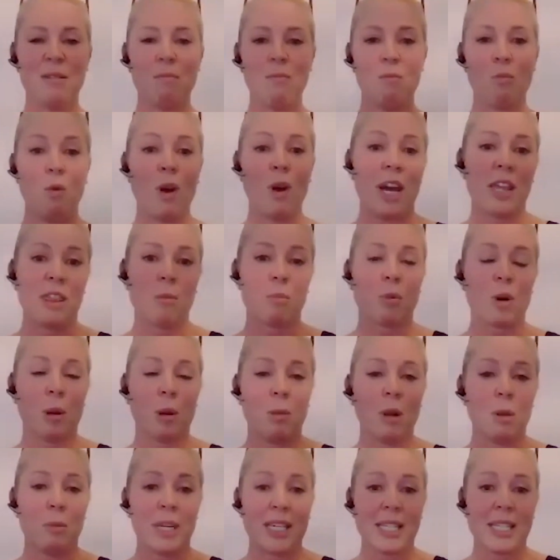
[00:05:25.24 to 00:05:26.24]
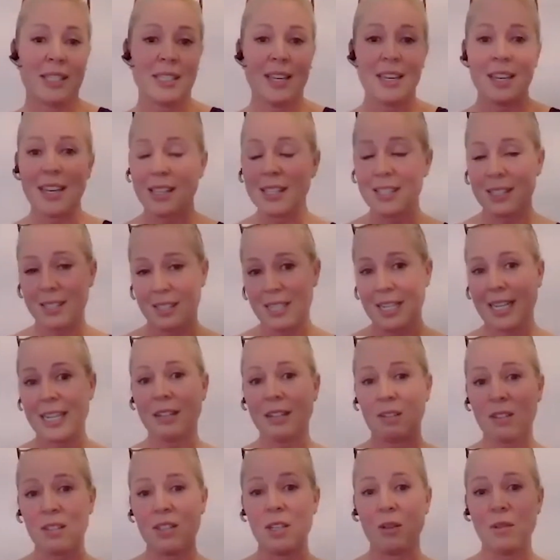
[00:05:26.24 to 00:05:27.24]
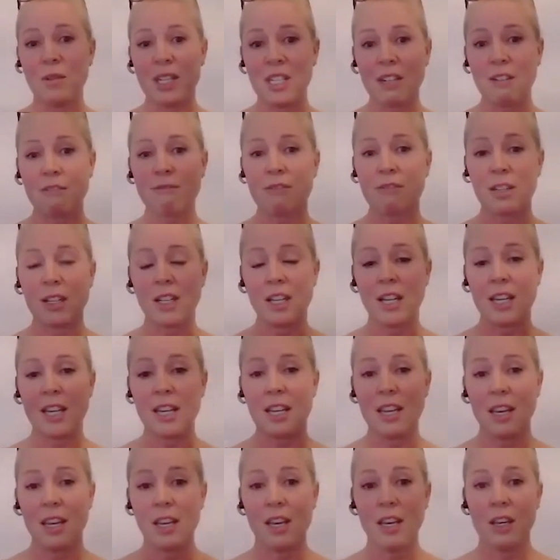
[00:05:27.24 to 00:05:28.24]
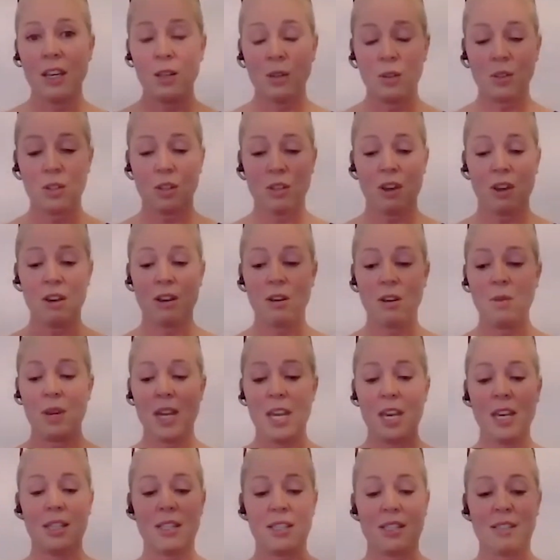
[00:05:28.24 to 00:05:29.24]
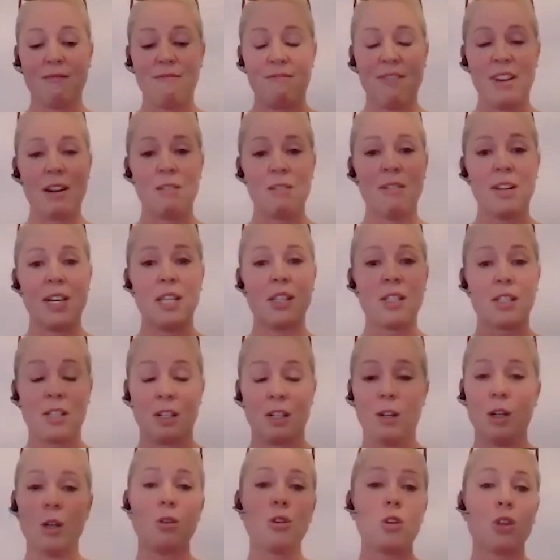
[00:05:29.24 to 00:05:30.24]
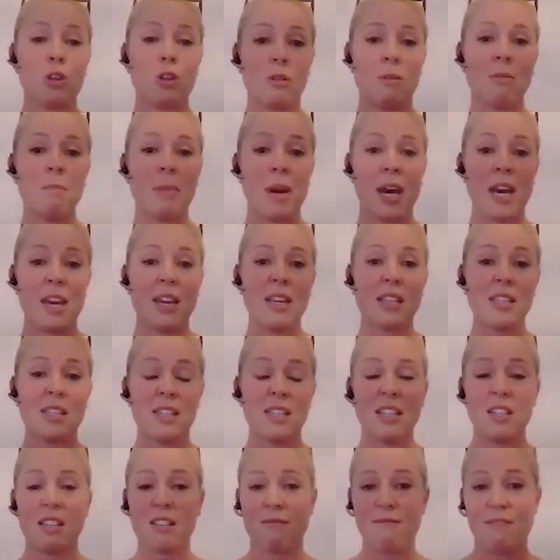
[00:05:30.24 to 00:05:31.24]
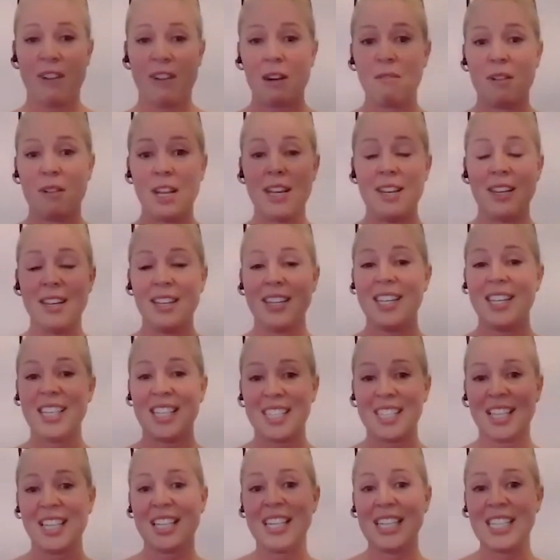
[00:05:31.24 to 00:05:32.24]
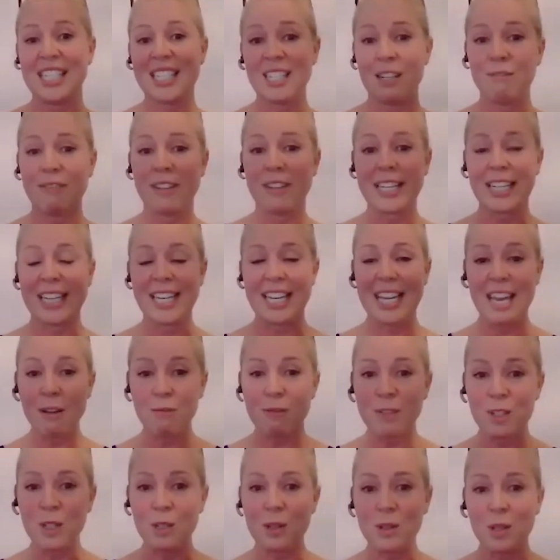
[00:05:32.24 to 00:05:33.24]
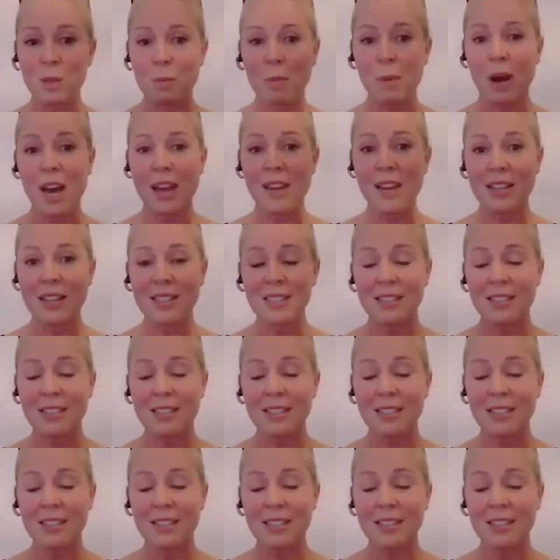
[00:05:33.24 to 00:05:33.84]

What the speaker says: where the problem exists and how to do it differently. So it's very solution based, it's very scientifically evidence based,